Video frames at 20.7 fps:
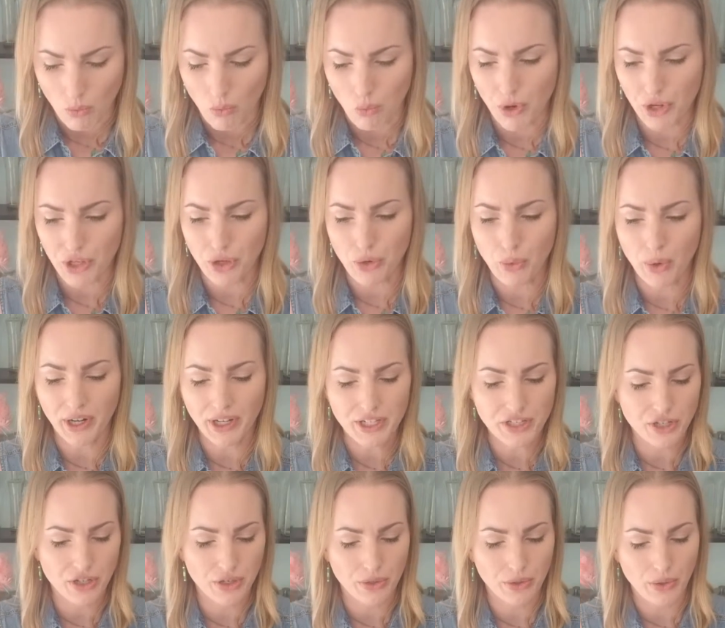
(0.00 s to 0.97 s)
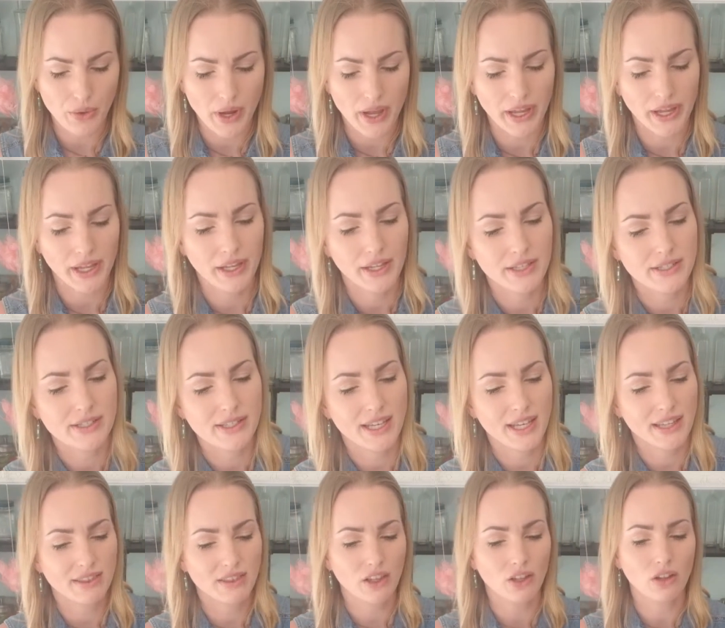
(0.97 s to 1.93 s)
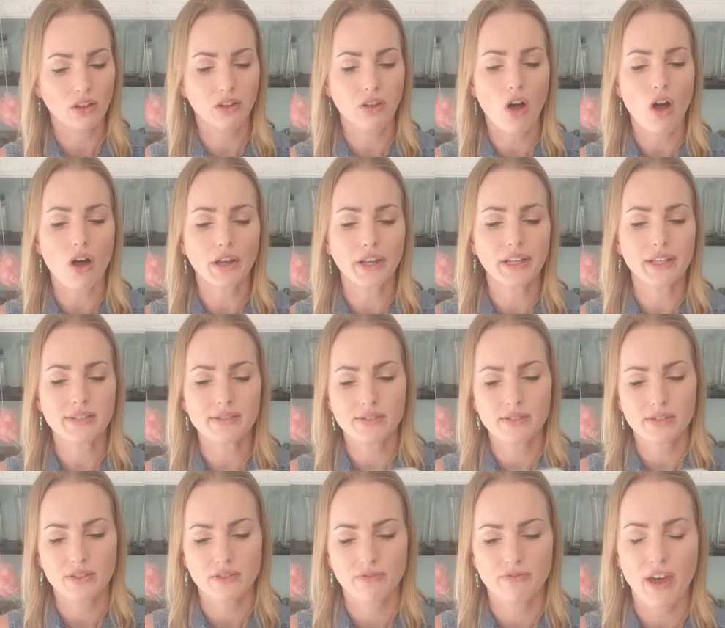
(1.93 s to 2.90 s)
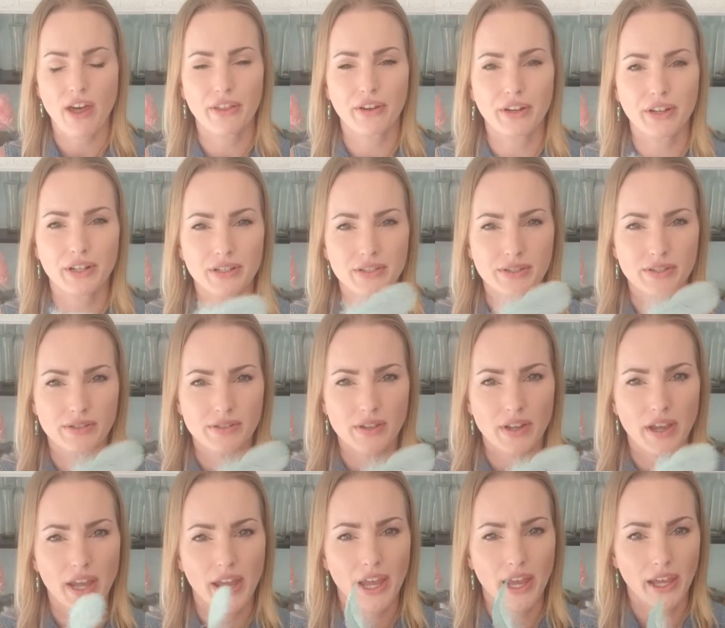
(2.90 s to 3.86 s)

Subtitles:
what you want to do is get the longest feathers